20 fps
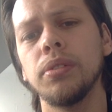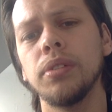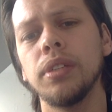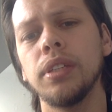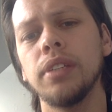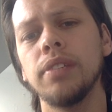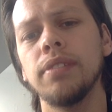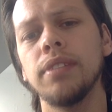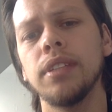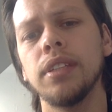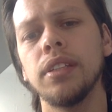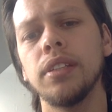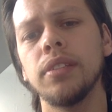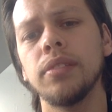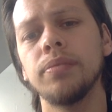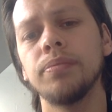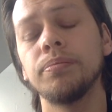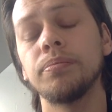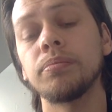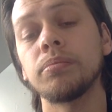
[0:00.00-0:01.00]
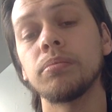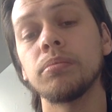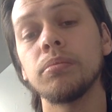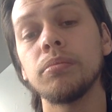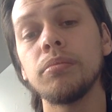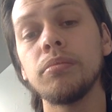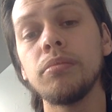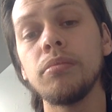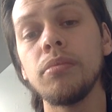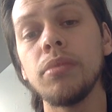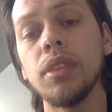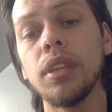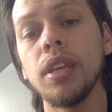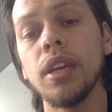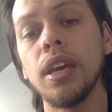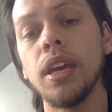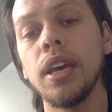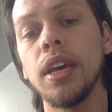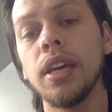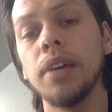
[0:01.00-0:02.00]
even
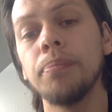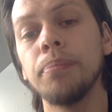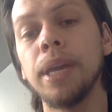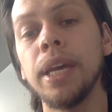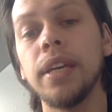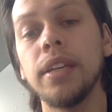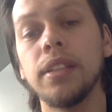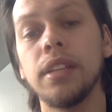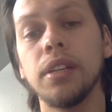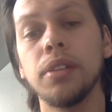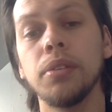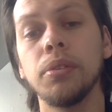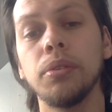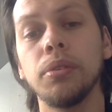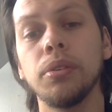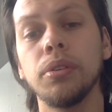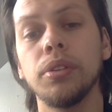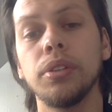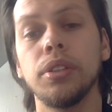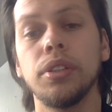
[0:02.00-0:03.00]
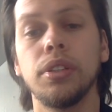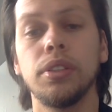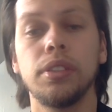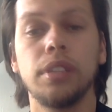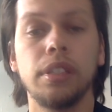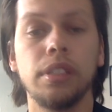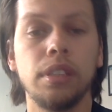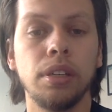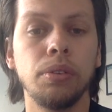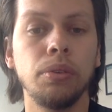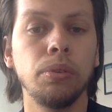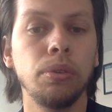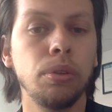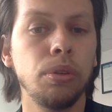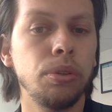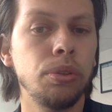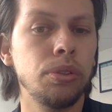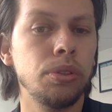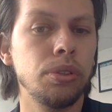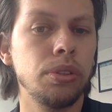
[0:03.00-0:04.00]
make the in a sense a
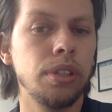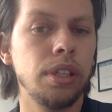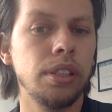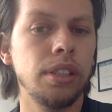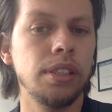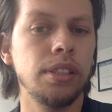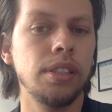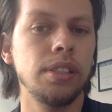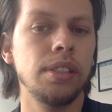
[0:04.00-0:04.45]
conclusion that this